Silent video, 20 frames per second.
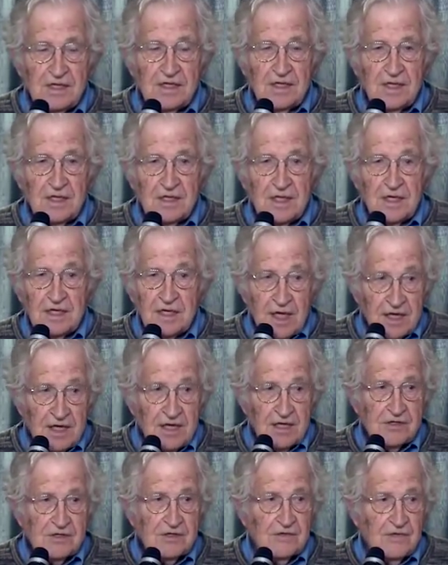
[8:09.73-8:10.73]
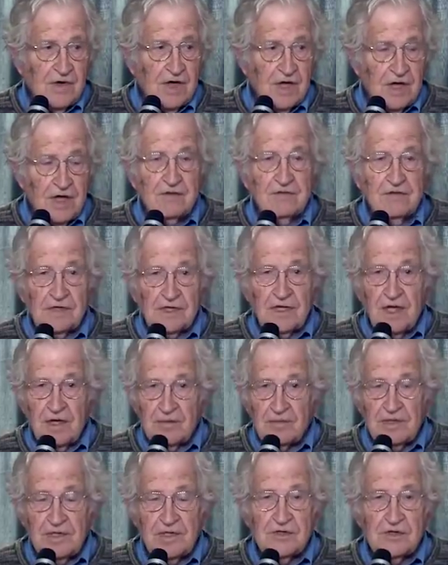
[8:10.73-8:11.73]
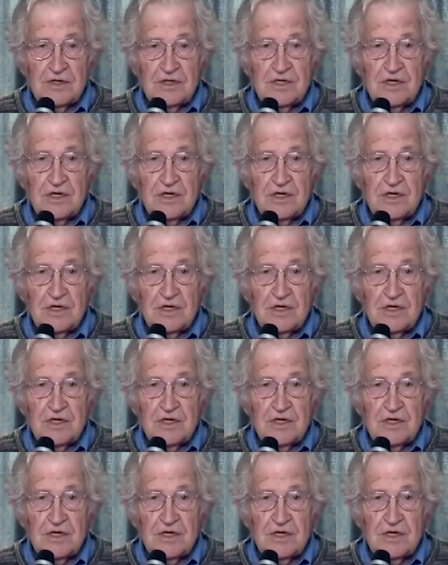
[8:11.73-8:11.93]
that they cannot survive a capitalist